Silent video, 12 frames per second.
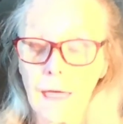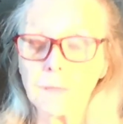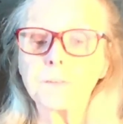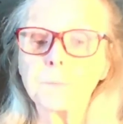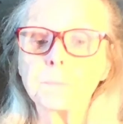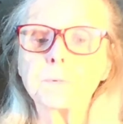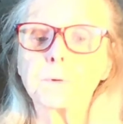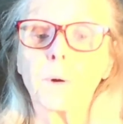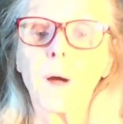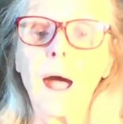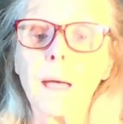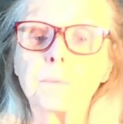and
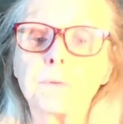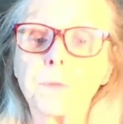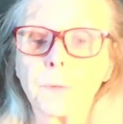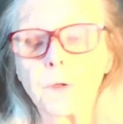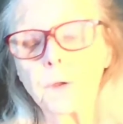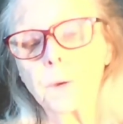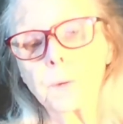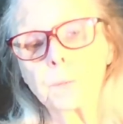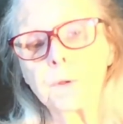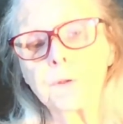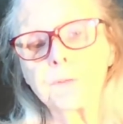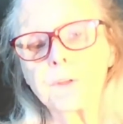subscribe so that you
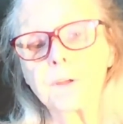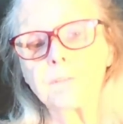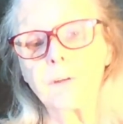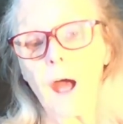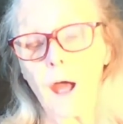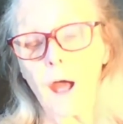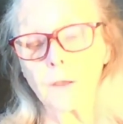can receive